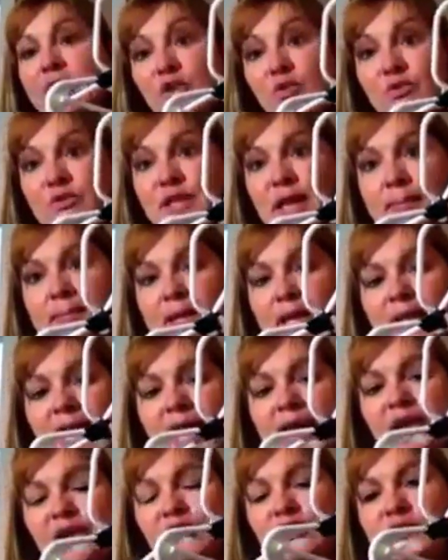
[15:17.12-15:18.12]
not use that many
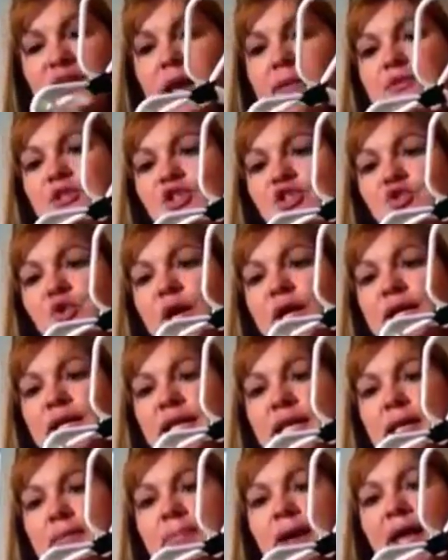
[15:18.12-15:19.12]
hangers, I'm just trying to
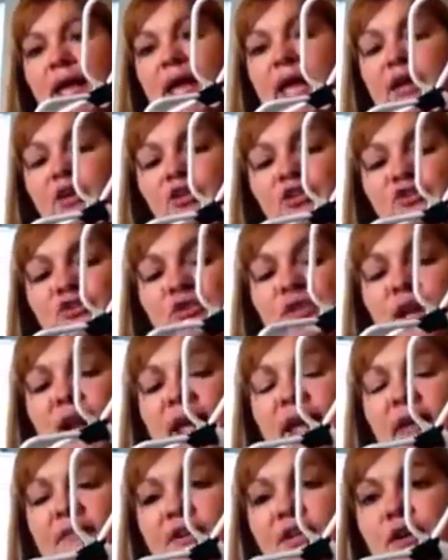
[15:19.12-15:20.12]
keep my hanger so that
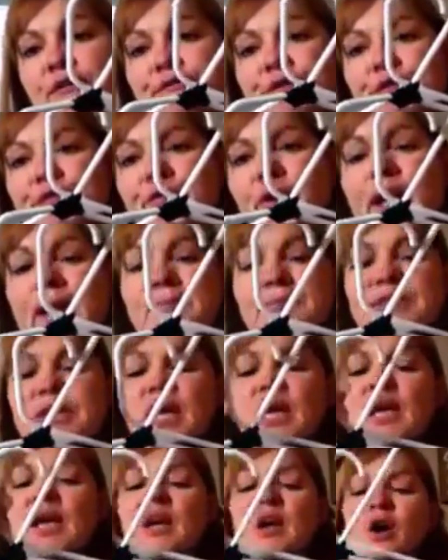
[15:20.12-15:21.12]
I have enough for frames.
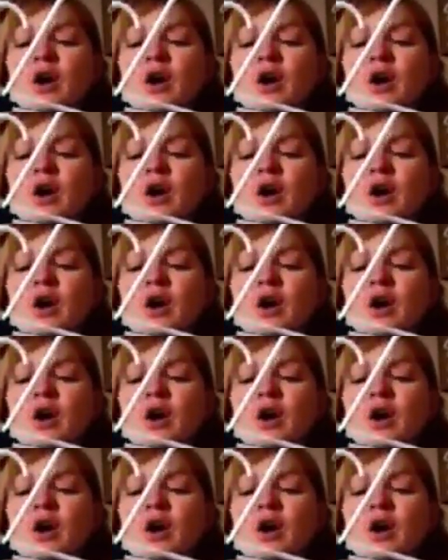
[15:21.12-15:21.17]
